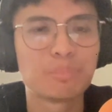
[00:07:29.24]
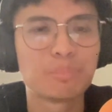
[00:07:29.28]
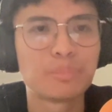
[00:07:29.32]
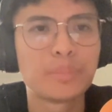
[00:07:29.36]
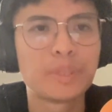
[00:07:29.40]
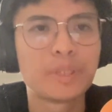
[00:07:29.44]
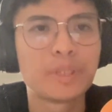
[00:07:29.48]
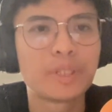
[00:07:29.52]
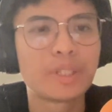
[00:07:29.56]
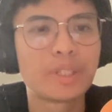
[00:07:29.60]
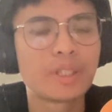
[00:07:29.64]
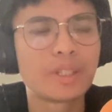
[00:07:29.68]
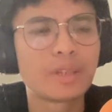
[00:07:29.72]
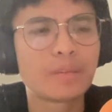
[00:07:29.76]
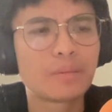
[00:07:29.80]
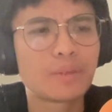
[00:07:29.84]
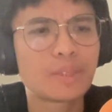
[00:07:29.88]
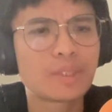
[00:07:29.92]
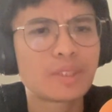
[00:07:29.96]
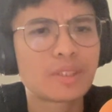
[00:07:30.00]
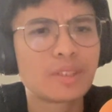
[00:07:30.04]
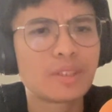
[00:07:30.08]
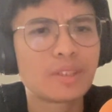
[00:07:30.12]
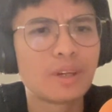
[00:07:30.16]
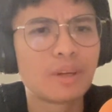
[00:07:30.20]
But it
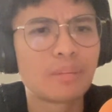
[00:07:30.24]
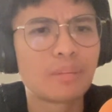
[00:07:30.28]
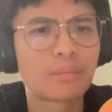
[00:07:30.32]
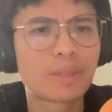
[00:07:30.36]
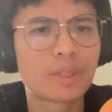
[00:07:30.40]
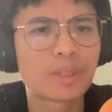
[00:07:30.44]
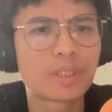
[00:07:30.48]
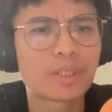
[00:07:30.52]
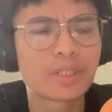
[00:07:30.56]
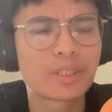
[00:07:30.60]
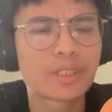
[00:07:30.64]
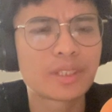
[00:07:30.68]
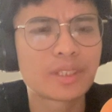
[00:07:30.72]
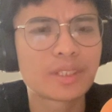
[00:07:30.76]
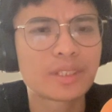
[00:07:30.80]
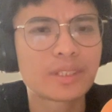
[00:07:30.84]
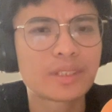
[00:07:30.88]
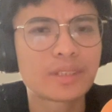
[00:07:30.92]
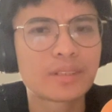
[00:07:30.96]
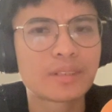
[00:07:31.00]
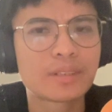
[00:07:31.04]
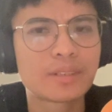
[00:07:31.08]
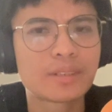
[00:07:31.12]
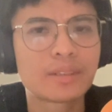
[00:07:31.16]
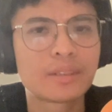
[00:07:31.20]
was a long process.
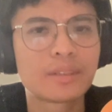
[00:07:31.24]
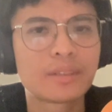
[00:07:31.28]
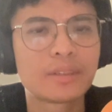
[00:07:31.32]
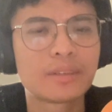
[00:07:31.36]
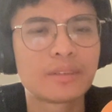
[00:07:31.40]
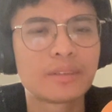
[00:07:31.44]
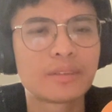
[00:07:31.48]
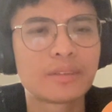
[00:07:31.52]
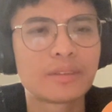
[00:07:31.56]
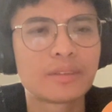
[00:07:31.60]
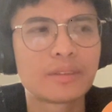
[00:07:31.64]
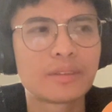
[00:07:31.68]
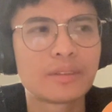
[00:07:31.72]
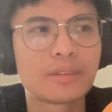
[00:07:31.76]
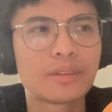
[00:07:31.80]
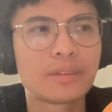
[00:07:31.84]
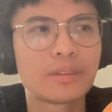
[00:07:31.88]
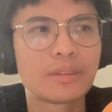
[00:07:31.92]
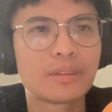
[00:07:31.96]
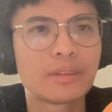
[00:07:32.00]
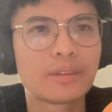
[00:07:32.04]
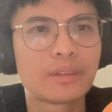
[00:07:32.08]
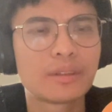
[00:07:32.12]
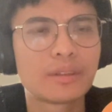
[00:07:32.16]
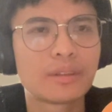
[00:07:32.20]

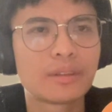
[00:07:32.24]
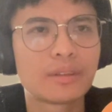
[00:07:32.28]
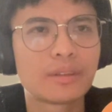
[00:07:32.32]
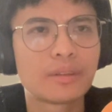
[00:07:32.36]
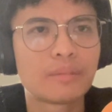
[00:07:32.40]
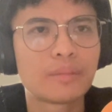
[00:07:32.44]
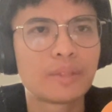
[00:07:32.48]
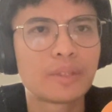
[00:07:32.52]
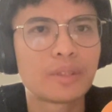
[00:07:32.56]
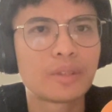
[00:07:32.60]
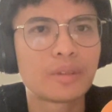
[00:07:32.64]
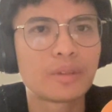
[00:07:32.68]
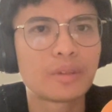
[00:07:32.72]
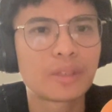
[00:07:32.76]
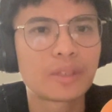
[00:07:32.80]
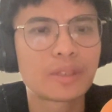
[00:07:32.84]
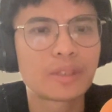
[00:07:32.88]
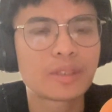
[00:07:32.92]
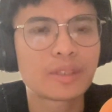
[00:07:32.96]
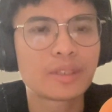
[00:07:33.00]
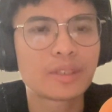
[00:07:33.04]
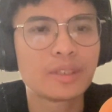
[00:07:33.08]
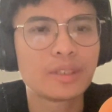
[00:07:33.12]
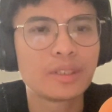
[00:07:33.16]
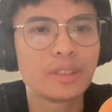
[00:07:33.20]
It took
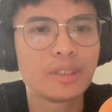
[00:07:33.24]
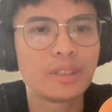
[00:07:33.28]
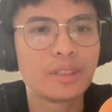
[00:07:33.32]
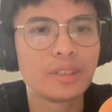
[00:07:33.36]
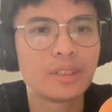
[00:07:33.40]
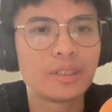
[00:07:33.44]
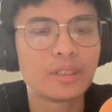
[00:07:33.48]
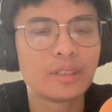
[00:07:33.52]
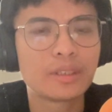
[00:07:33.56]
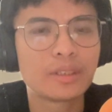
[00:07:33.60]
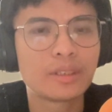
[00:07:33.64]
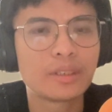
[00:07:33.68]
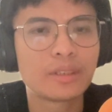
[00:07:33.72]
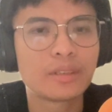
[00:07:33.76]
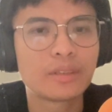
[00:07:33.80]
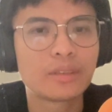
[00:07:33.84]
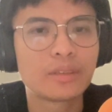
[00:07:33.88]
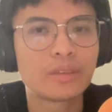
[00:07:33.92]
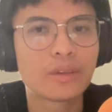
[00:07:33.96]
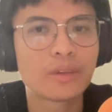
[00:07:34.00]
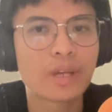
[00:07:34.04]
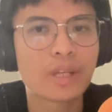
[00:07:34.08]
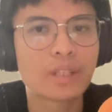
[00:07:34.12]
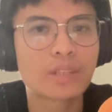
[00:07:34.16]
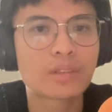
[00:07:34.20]
us a year
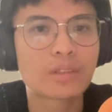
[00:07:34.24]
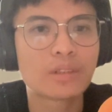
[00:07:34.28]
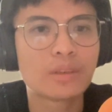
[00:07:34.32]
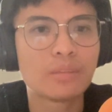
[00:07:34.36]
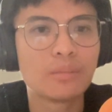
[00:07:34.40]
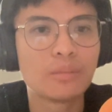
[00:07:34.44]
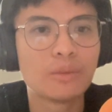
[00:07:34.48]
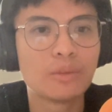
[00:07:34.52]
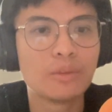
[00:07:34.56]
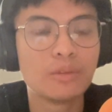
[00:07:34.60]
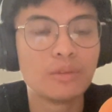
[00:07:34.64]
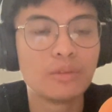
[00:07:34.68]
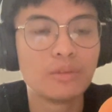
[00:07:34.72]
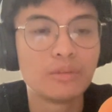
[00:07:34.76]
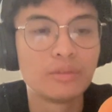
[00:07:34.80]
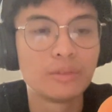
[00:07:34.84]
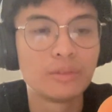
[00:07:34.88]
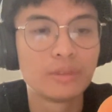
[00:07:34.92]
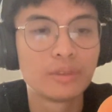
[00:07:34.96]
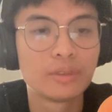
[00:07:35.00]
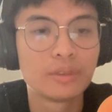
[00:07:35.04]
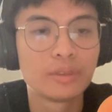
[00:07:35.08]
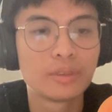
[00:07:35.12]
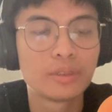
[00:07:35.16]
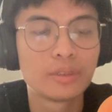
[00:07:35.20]
to actually
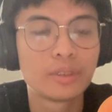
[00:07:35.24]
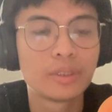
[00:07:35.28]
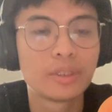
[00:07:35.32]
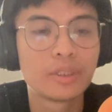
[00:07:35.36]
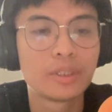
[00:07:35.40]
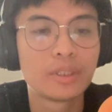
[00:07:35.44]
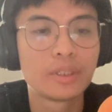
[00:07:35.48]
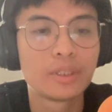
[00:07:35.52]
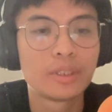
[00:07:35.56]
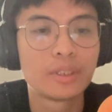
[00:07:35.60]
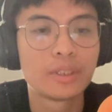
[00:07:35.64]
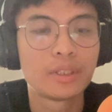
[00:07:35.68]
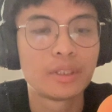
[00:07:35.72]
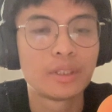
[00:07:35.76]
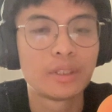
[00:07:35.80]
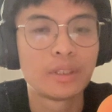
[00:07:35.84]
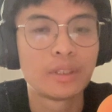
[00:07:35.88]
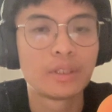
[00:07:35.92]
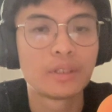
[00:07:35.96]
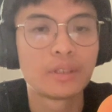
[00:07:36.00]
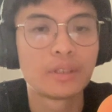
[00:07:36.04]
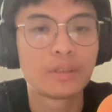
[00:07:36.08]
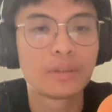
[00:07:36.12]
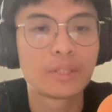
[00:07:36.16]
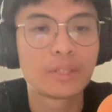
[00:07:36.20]
move
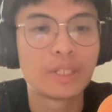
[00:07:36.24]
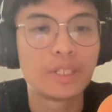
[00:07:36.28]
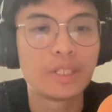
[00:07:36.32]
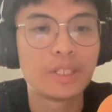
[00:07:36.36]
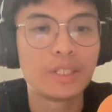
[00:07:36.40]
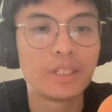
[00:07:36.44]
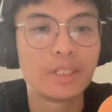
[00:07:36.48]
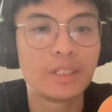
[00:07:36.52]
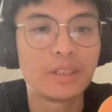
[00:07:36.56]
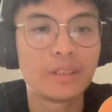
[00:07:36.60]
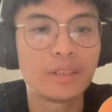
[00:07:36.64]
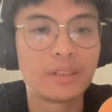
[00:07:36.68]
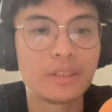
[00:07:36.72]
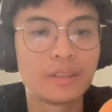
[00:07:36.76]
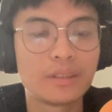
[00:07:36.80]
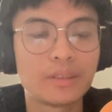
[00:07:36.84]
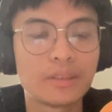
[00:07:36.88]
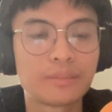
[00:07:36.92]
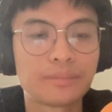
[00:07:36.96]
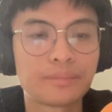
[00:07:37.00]
on the needle.